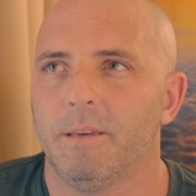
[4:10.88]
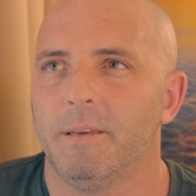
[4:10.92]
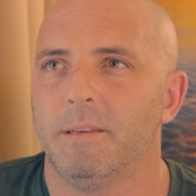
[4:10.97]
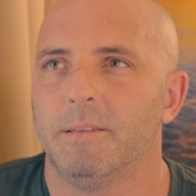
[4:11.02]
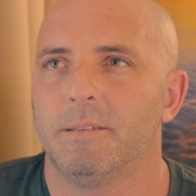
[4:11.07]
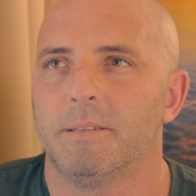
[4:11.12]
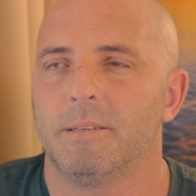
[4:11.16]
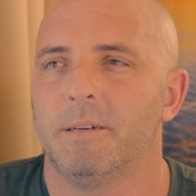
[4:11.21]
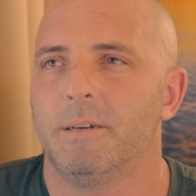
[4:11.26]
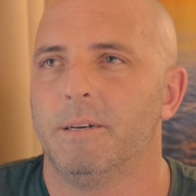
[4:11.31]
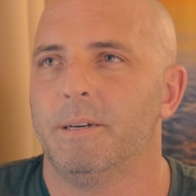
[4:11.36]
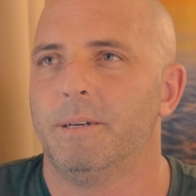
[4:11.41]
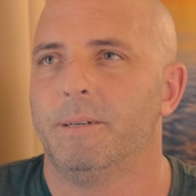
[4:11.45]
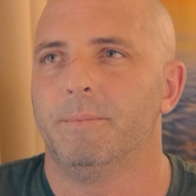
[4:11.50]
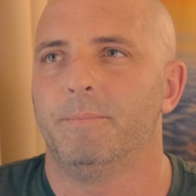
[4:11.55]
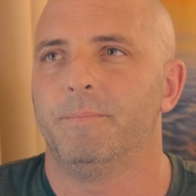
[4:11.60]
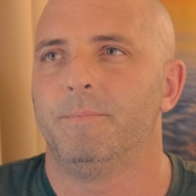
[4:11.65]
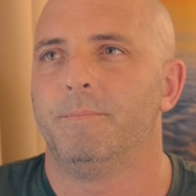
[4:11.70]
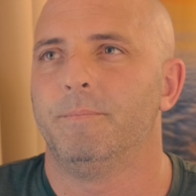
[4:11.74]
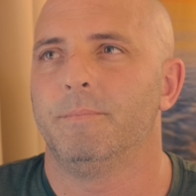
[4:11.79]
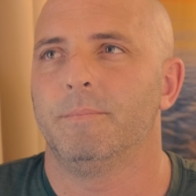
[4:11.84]
he's
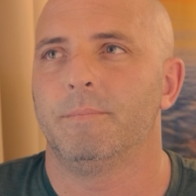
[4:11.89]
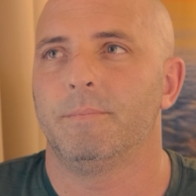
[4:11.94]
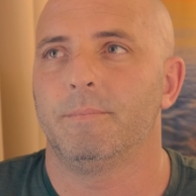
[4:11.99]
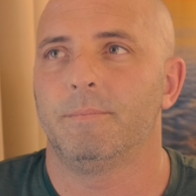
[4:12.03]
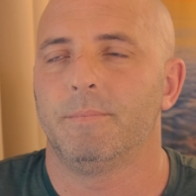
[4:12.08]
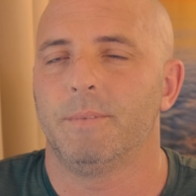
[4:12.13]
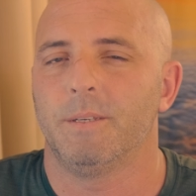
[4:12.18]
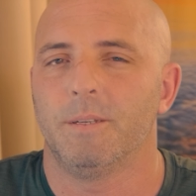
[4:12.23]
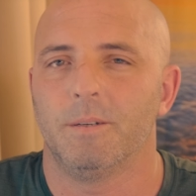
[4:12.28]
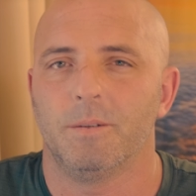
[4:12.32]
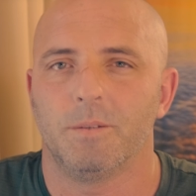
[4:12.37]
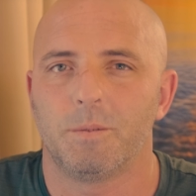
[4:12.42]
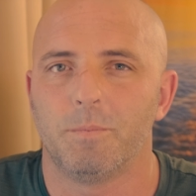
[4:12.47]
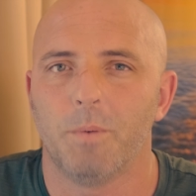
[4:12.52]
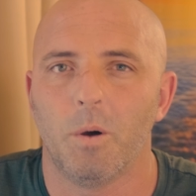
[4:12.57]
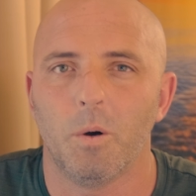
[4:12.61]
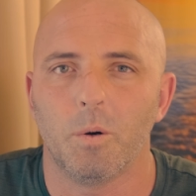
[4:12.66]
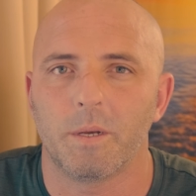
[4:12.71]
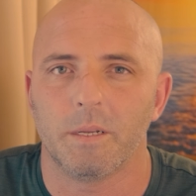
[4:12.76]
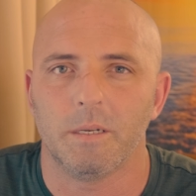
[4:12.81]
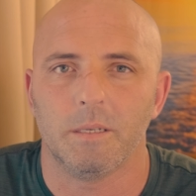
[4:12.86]

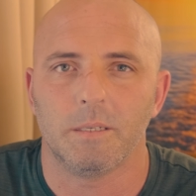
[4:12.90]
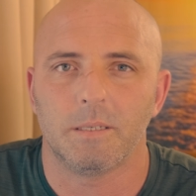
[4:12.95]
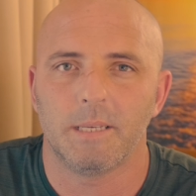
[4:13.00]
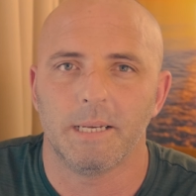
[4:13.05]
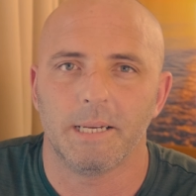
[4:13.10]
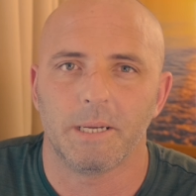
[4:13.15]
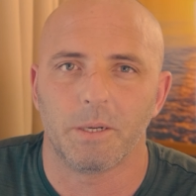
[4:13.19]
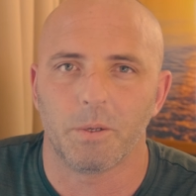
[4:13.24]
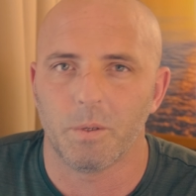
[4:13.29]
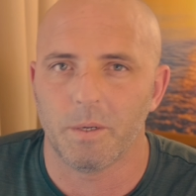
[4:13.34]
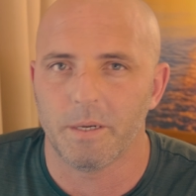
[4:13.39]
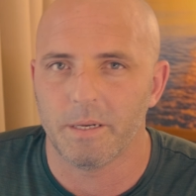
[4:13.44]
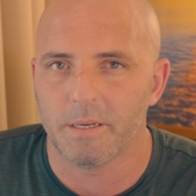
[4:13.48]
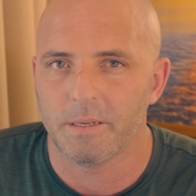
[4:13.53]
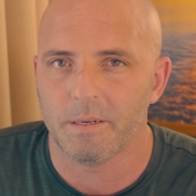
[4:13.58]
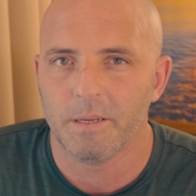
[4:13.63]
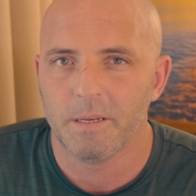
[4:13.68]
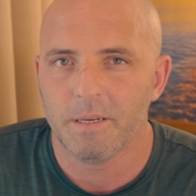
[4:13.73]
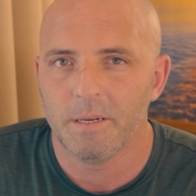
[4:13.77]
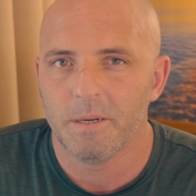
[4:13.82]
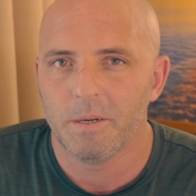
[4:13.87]
smoking a
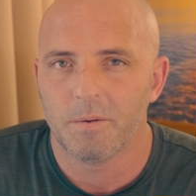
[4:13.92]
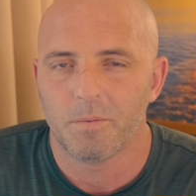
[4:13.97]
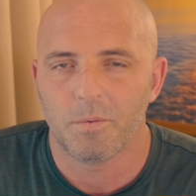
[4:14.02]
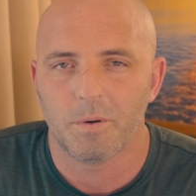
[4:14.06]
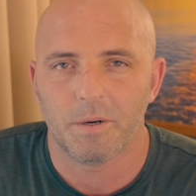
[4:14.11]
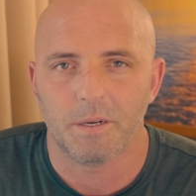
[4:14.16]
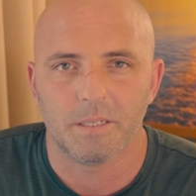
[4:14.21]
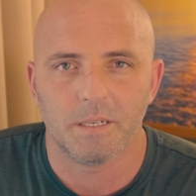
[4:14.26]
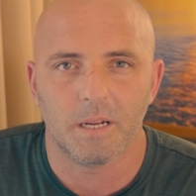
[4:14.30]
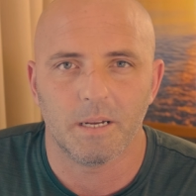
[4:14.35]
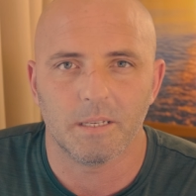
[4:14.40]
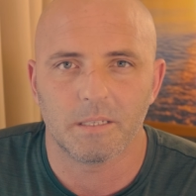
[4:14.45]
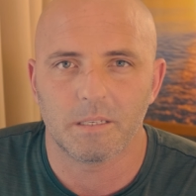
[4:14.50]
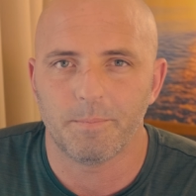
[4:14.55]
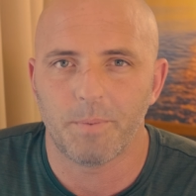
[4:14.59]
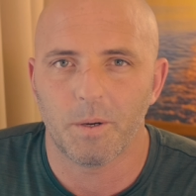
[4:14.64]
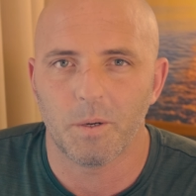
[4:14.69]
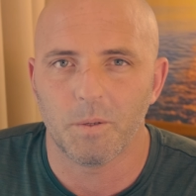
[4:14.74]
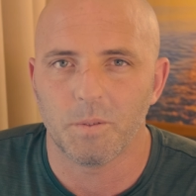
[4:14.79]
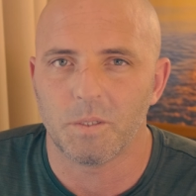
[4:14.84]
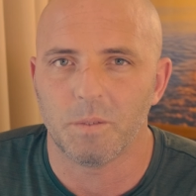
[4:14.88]
cigarette where he's not
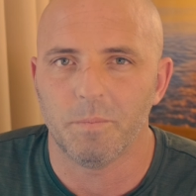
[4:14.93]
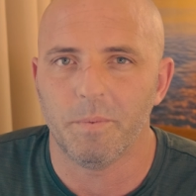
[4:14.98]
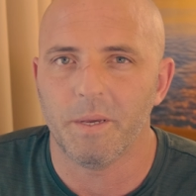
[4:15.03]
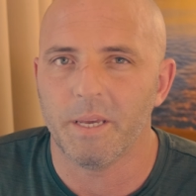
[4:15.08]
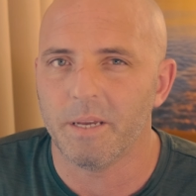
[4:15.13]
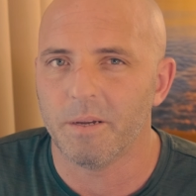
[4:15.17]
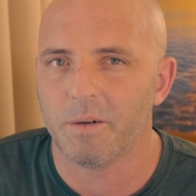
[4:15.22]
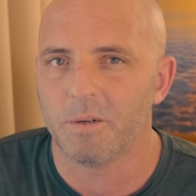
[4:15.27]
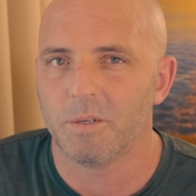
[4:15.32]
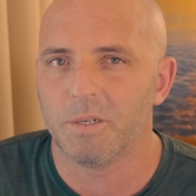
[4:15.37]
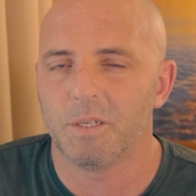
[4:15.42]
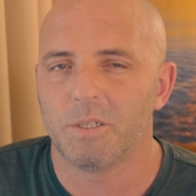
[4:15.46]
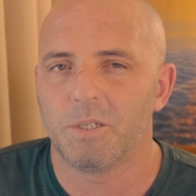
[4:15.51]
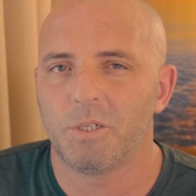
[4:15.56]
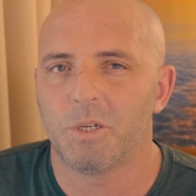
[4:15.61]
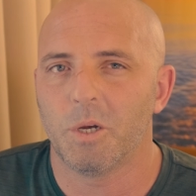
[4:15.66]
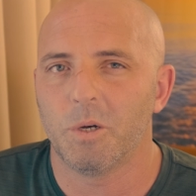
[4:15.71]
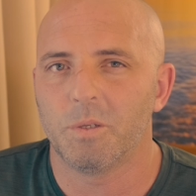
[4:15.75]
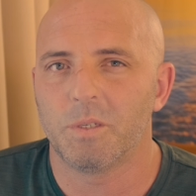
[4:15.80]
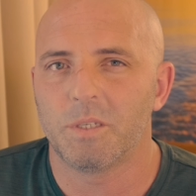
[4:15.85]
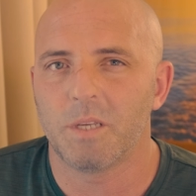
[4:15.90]
supposed to be, or just
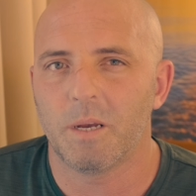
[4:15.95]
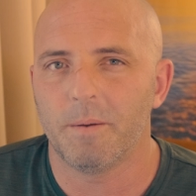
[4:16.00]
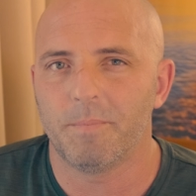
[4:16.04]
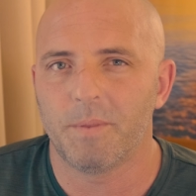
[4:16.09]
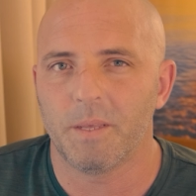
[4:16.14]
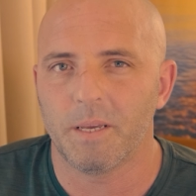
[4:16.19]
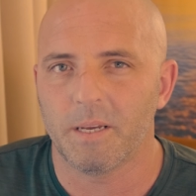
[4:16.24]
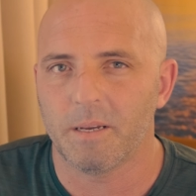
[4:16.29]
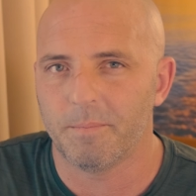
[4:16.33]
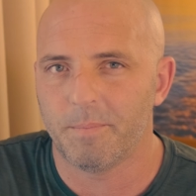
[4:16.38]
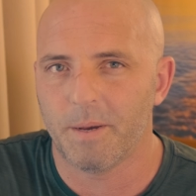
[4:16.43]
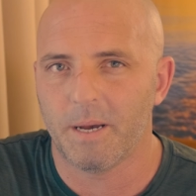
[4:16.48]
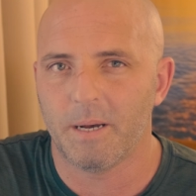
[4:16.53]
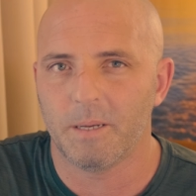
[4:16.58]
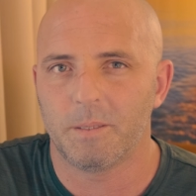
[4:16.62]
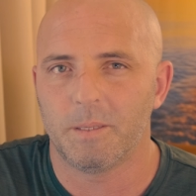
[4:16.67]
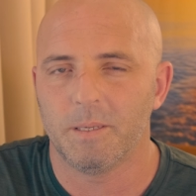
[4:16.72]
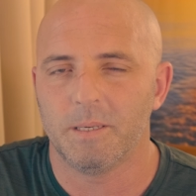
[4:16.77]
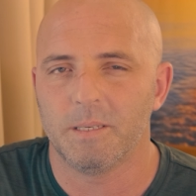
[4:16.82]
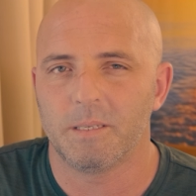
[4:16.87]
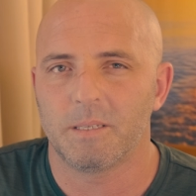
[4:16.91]
show something
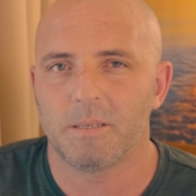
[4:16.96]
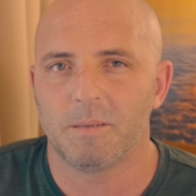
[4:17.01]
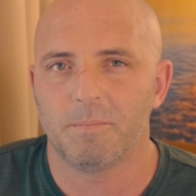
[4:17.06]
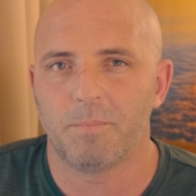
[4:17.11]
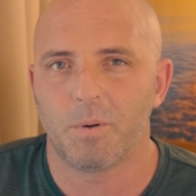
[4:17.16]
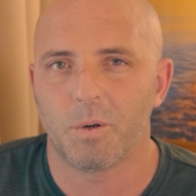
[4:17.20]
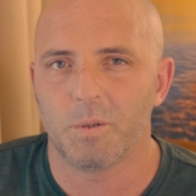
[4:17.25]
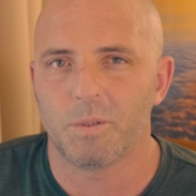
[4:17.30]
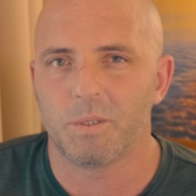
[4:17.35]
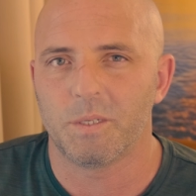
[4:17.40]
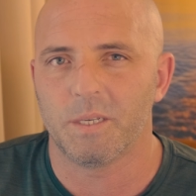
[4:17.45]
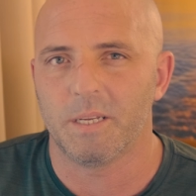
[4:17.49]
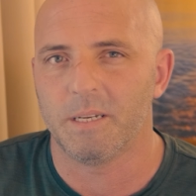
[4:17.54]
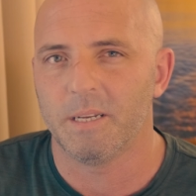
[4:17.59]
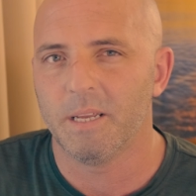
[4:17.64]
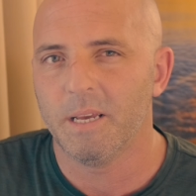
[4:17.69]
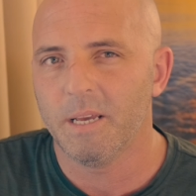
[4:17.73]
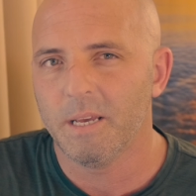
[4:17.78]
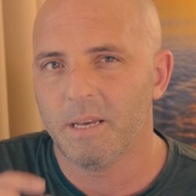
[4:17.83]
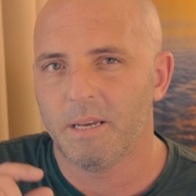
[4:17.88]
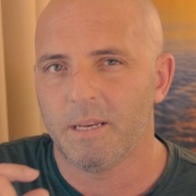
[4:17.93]
about this person.
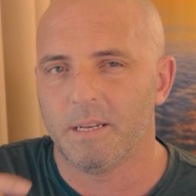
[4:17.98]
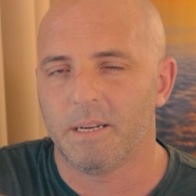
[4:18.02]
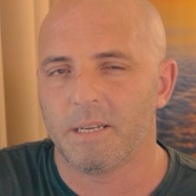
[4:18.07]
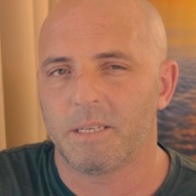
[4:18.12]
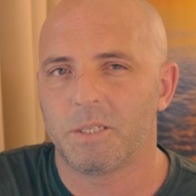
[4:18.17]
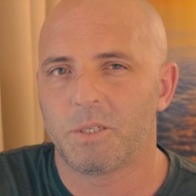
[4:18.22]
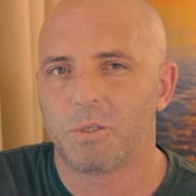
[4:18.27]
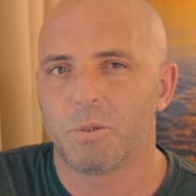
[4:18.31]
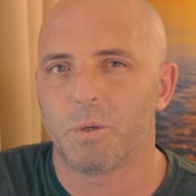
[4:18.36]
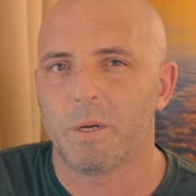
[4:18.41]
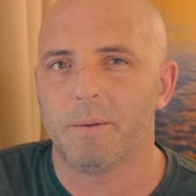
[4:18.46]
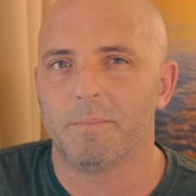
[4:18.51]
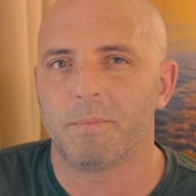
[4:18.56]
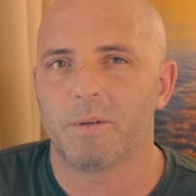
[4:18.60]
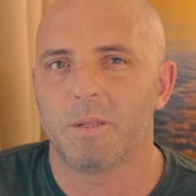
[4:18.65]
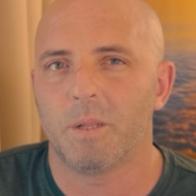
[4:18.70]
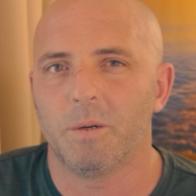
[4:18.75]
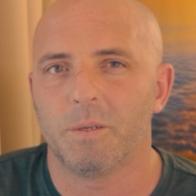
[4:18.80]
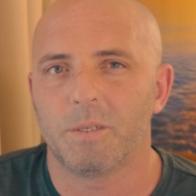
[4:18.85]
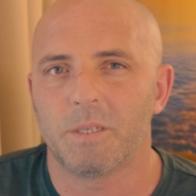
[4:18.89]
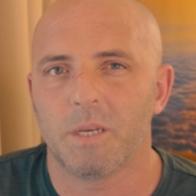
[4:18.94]
An extreme
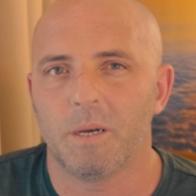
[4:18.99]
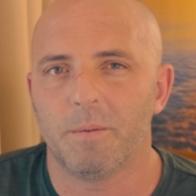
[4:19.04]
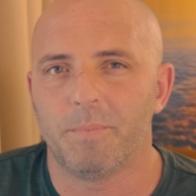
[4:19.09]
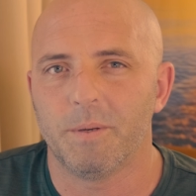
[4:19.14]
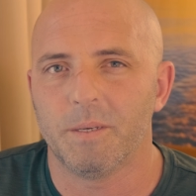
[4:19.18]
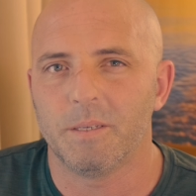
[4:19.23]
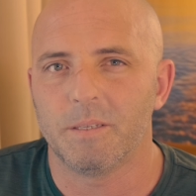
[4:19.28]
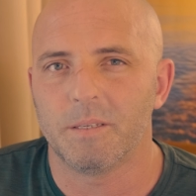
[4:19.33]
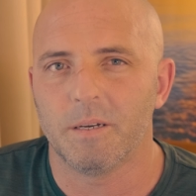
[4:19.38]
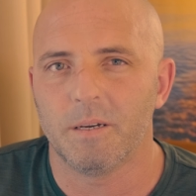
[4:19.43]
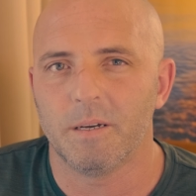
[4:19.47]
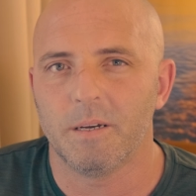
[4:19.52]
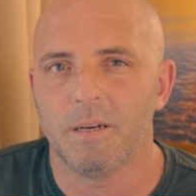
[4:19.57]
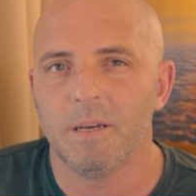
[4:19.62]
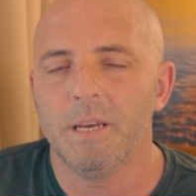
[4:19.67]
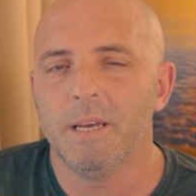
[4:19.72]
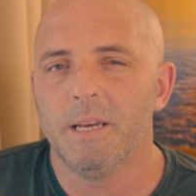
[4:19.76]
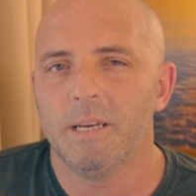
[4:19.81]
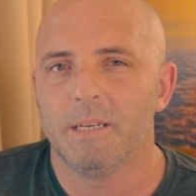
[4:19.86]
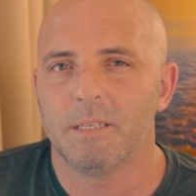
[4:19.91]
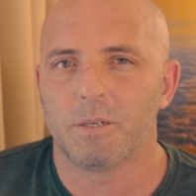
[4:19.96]
close-up is a
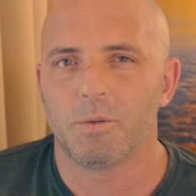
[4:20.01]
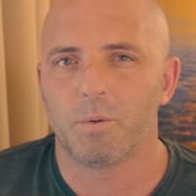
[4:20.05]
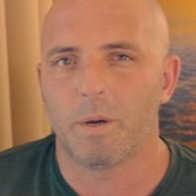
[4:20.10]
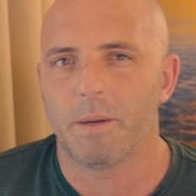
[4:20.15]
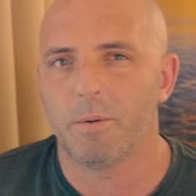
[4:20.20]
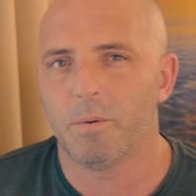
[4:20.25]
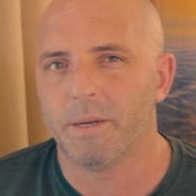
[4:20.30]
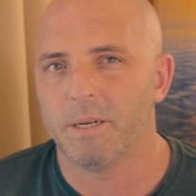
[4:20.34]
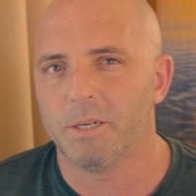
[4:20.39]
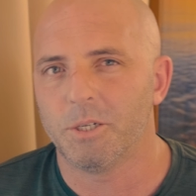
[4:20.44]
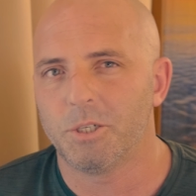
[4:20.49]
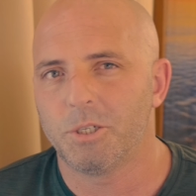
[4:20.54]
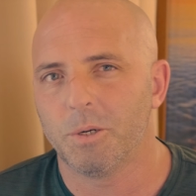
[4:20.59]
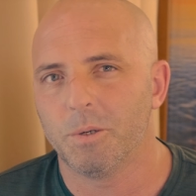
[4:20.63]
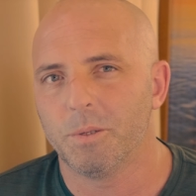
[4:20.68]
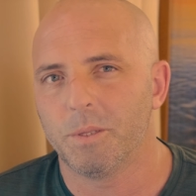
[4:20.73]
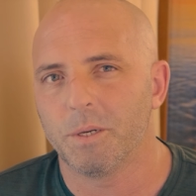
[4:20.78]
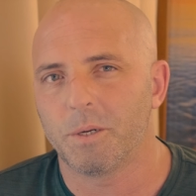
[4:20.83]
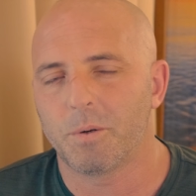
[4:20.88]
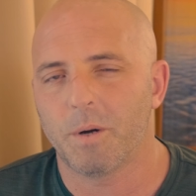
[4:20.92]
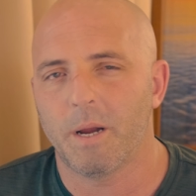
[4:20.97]
great way to show
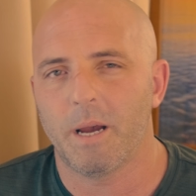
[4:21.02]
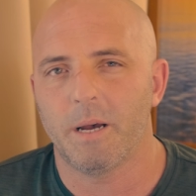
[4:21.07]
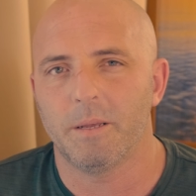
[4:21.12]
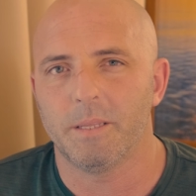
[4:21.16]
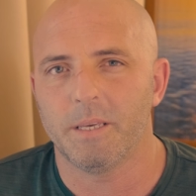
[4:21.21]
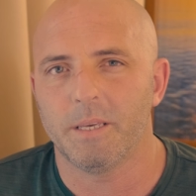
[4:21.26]
the crowd,